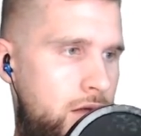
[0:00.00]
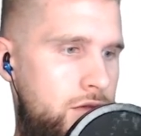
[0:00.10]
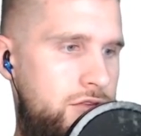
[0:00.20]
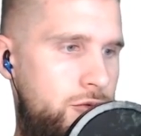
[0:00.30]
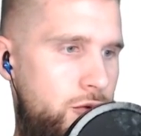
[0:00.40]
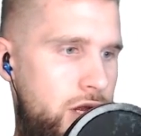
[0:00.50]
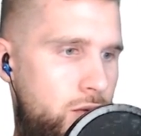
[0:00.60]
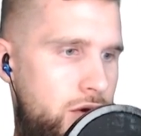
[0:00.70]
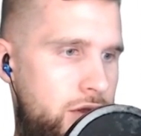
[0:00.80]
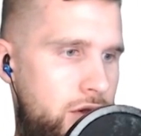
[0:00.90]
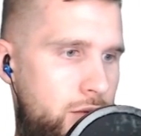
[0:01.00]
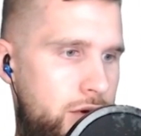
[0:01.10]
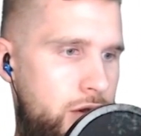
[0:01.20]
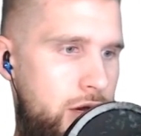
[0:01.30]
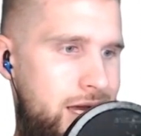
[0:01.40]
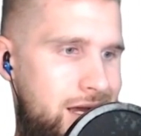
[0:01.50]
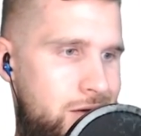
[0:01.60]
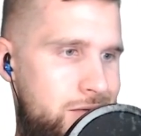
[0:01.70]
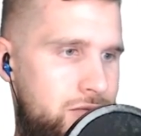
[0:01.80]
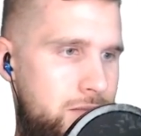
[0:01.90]
This is what I want to know. I want to know
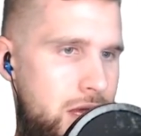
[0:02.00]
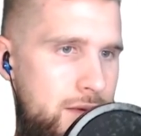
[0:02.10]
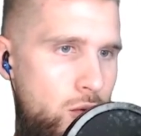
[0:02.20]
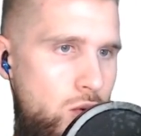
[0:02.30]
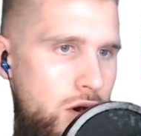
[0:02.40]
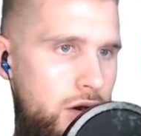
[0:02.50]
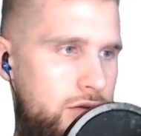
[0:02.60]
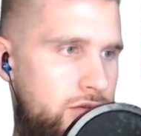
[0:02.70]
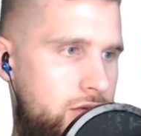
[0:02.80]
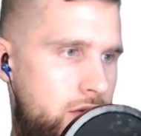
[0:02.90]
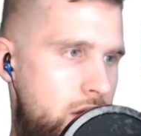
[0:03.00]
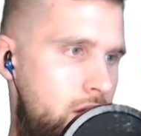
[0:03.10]
how this baby works.